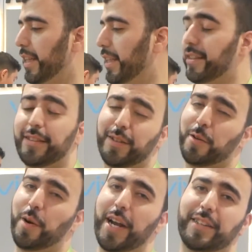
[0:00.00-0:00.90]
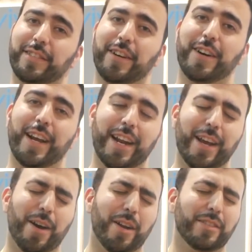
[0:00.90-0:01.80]
This is a great start, and
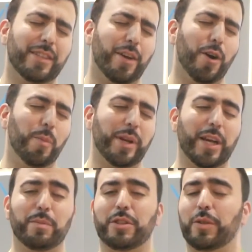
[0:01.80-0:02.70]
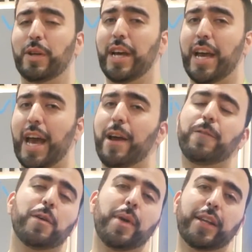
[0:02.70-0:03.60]
I honestly hope it comes to
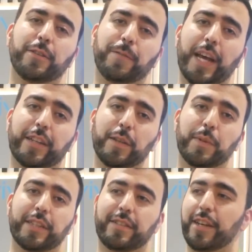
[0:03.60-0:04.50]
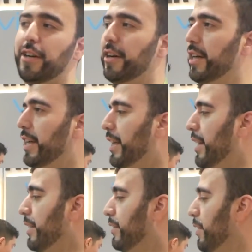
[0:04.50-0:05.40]
every major flagship this year.
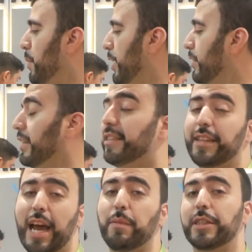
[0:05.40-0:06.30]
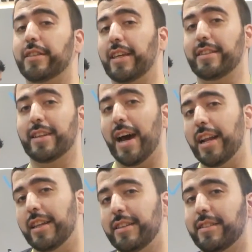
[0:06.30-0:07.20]
It's amazing that Synaptics has
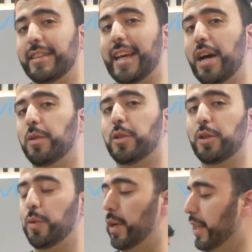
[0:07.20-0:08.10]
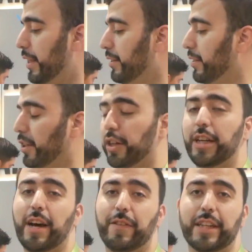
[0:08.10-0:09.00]
gotten this down to this
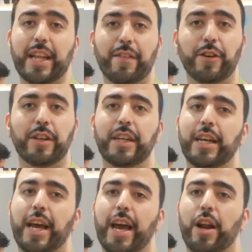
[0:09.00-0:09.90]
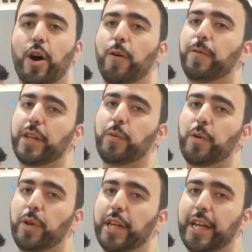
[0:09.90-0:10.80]
good of a level, and hopefully we
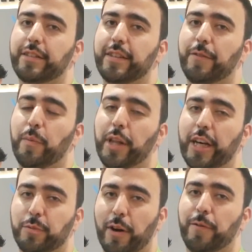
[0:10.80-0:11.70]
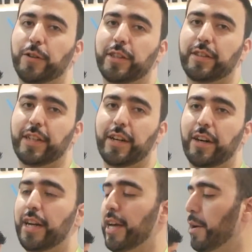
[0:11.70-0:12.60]
really get to see it from a lot of smartphones this
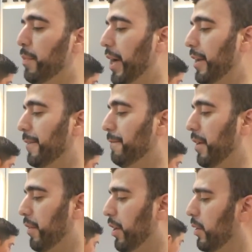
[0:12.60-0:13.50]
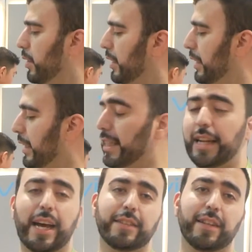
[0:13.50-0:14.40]
year. But Vivo, it
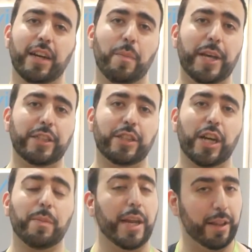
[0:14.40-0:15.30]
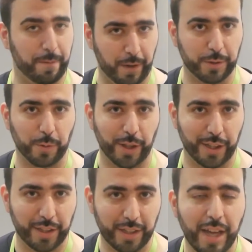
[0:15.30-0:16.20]
has done an amazing job getting the first one.
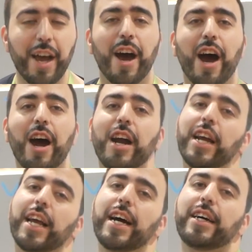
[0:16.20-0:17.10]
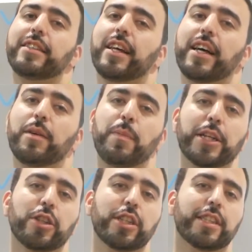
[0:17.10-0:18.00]
All right guys, make
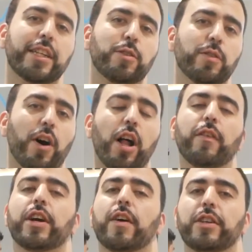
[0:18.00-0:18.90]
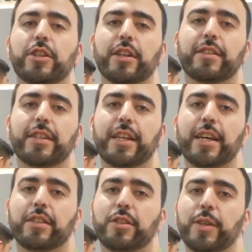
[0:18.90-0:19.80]
sure to stay tuned to all of our coverage here at
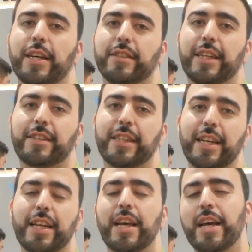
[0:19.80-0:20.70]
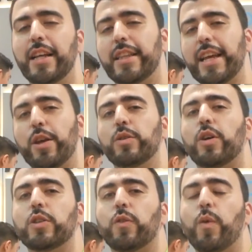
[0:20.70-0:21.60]
CES 2018. Thank you as
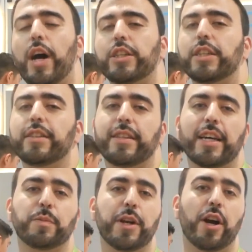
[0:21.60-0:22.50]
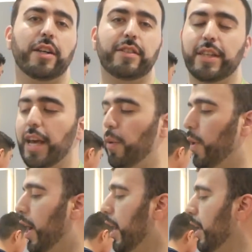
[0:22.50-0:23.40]
always for watching. This has been
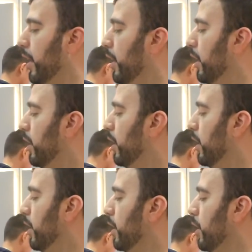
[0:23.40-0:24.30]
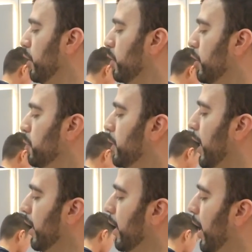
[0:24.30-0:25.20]
RICKY, the YouTube
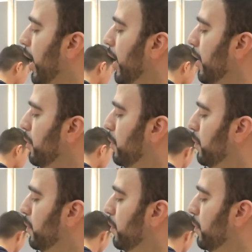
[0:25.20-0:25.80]
Tech Guy.